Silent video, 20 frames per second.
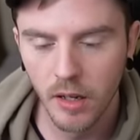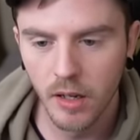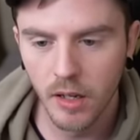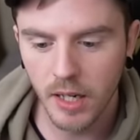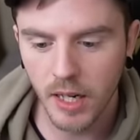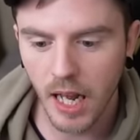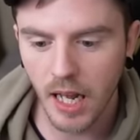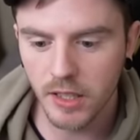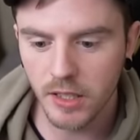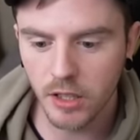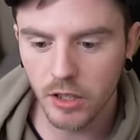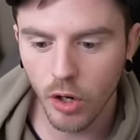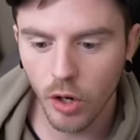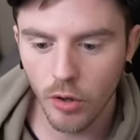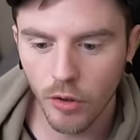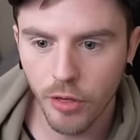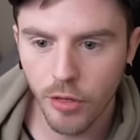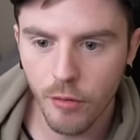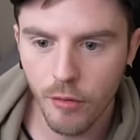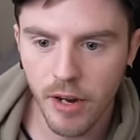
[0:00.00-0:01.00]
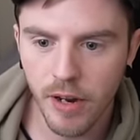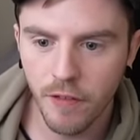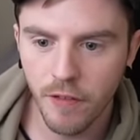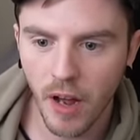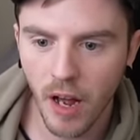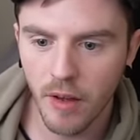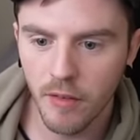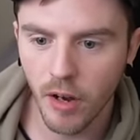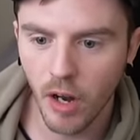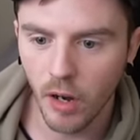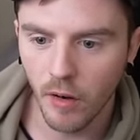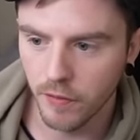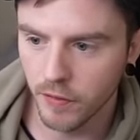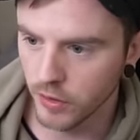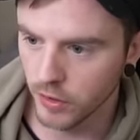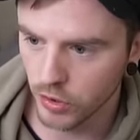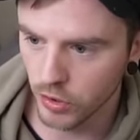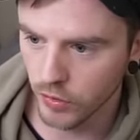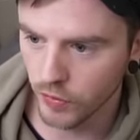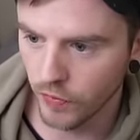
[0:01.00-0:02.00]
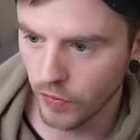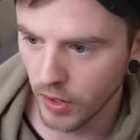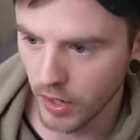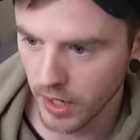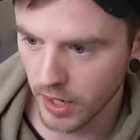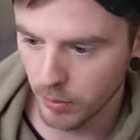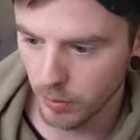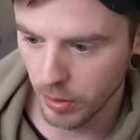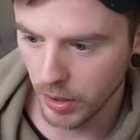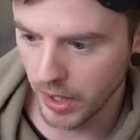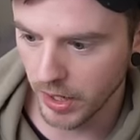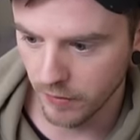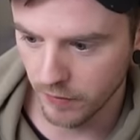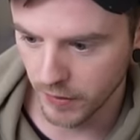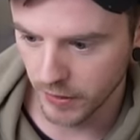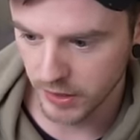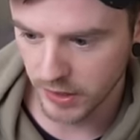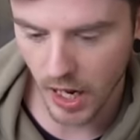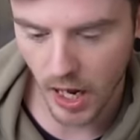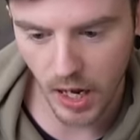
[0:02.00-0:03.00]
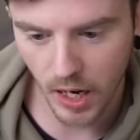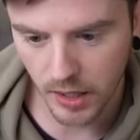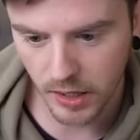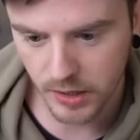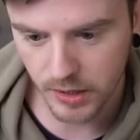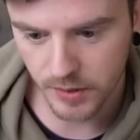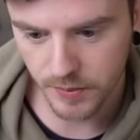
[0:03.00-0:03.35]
Guys got 3-5 off and just fucking playing for stacks.